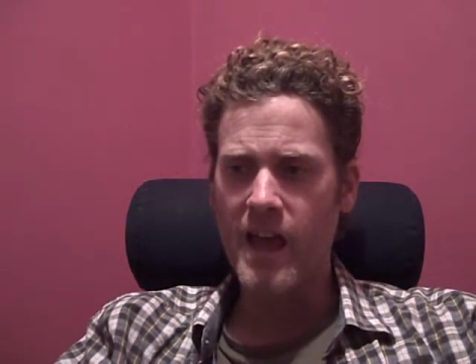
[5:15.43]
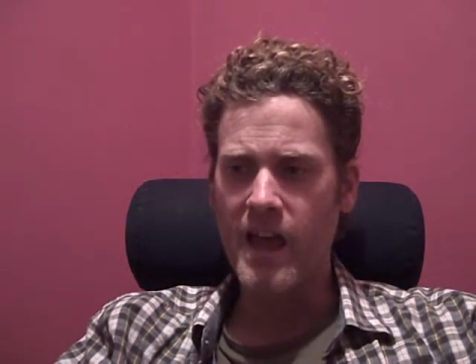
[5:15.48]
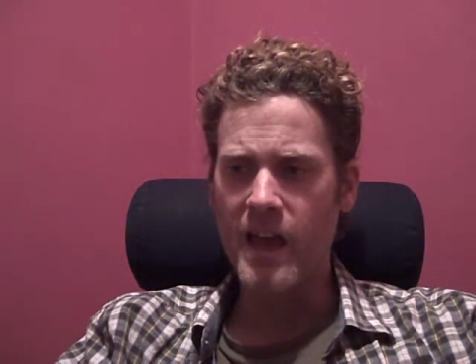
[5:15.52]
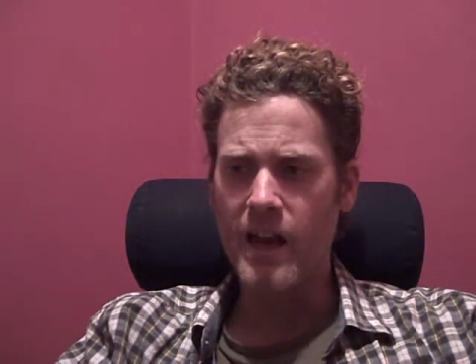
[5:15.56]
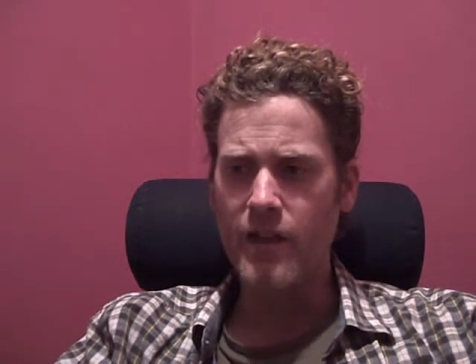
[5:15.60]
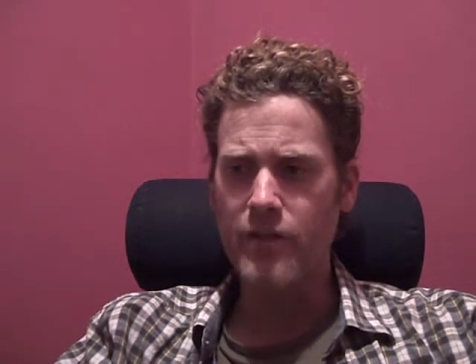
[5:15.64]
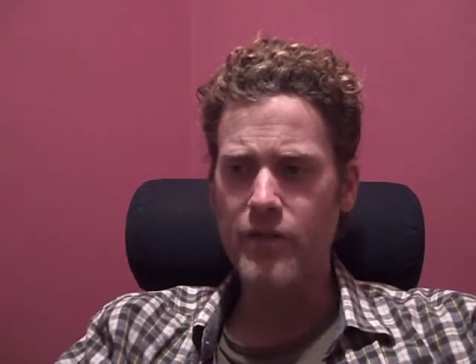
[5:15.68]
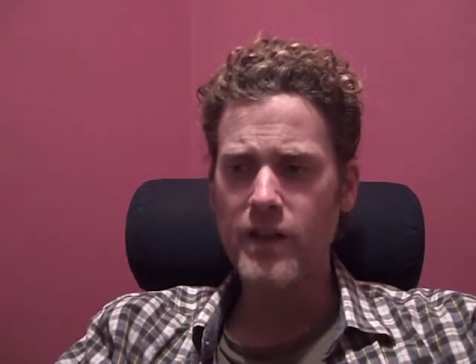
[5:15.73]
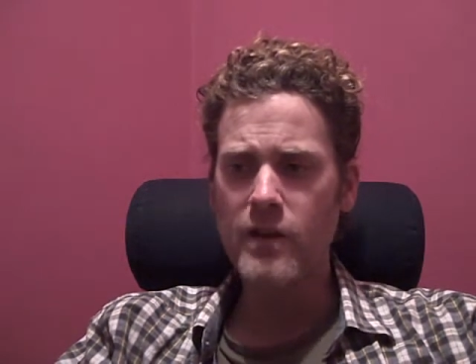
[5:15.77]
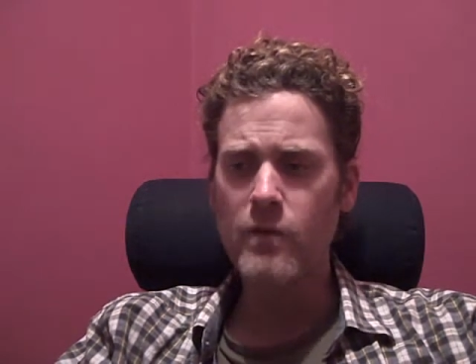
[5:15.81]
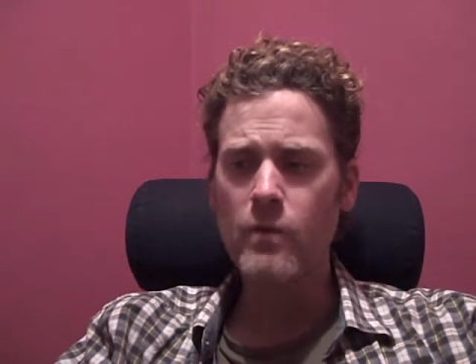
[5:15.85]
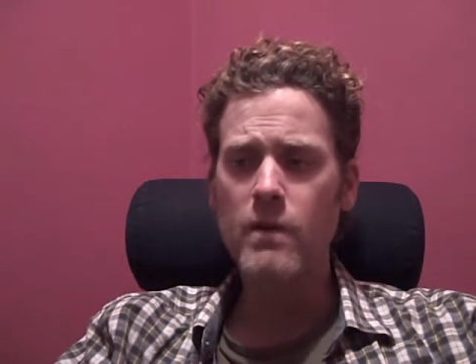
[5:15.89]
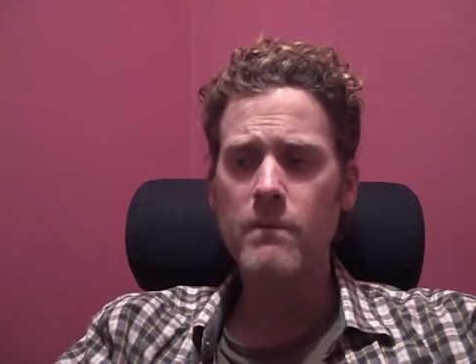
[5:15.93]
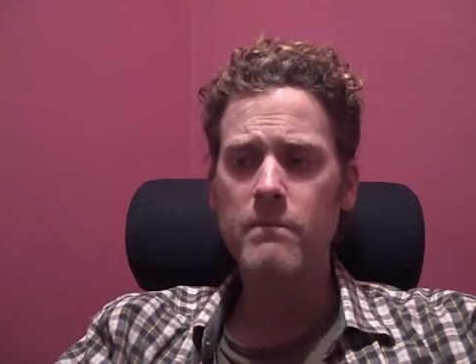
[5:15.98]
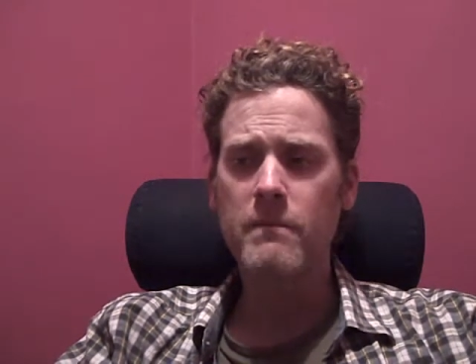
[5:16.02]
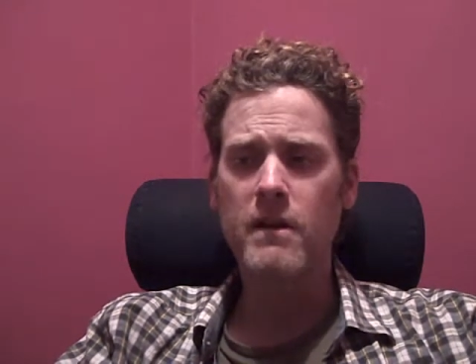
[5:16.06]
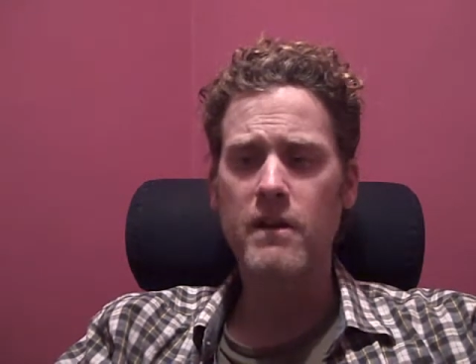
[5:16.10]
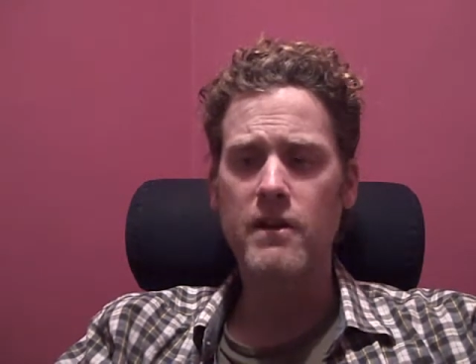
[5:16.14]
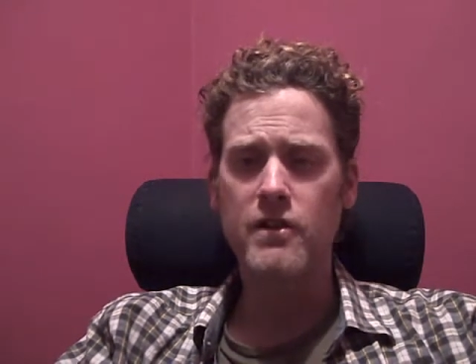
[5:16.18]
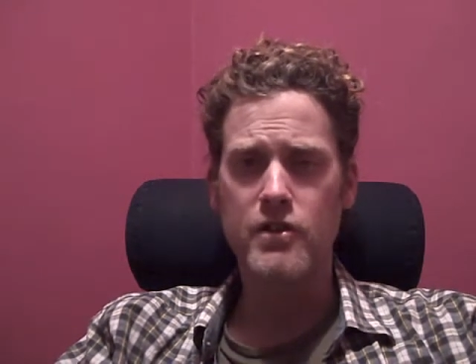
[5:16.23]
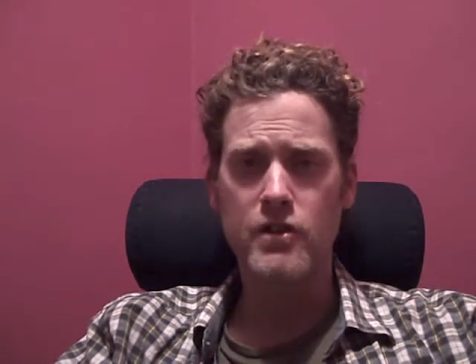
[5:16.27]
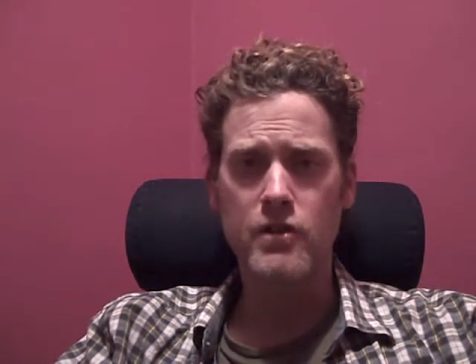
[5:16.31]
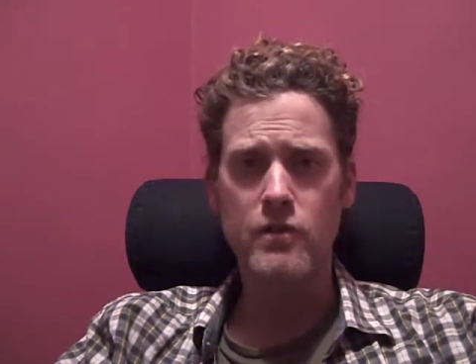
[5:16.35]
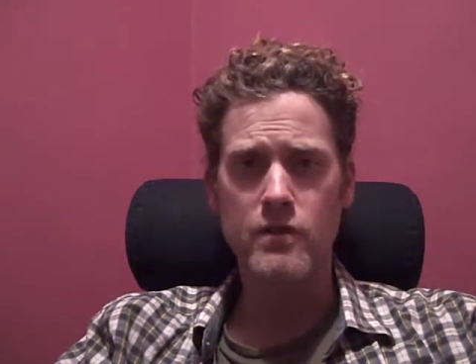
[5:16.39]
And I think what I'm
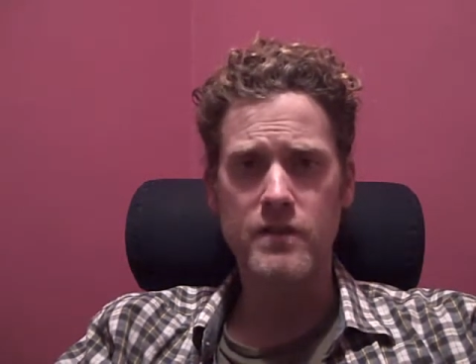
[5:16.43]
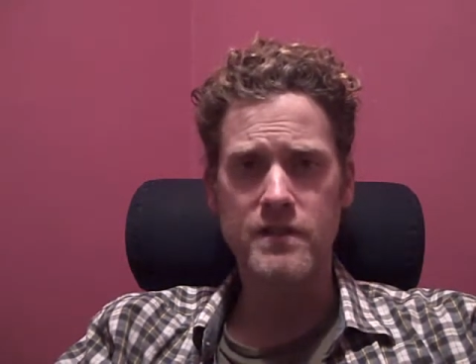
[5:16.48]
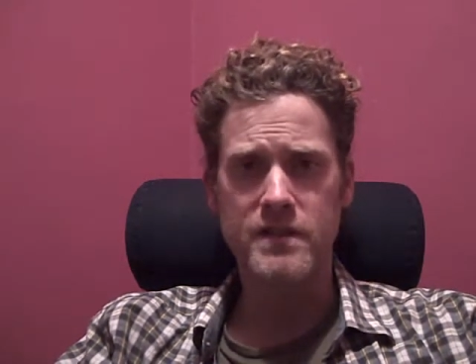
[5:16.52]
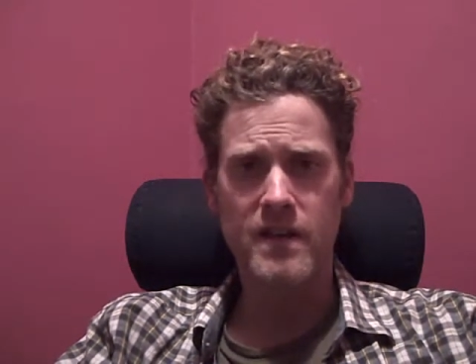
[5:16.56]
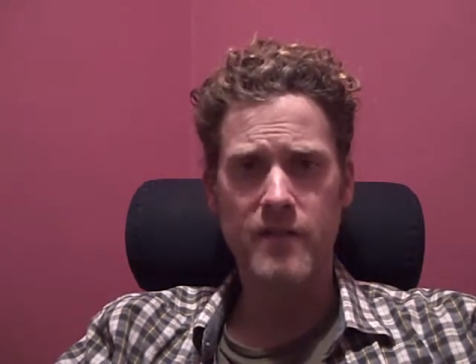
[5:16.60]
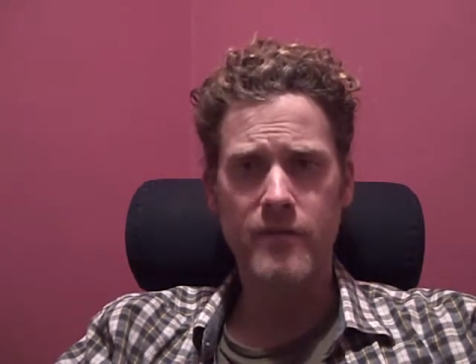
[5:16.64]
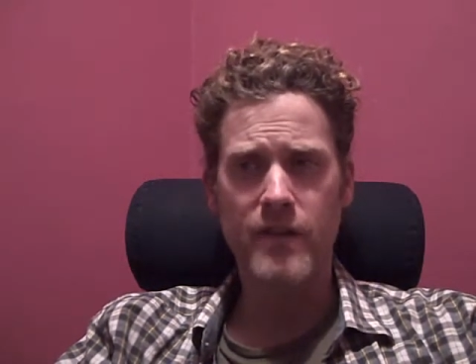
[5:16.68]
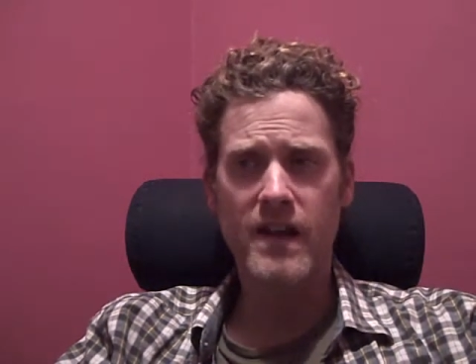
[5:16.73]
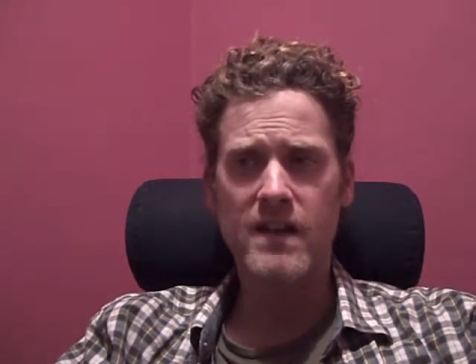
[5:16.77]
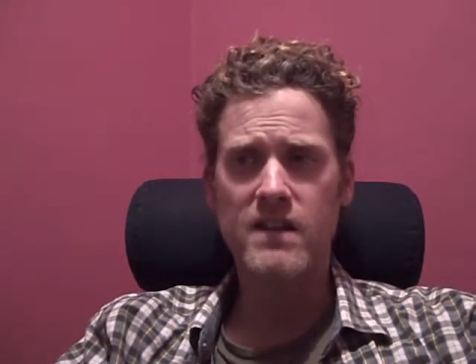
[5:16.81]
going to do is I've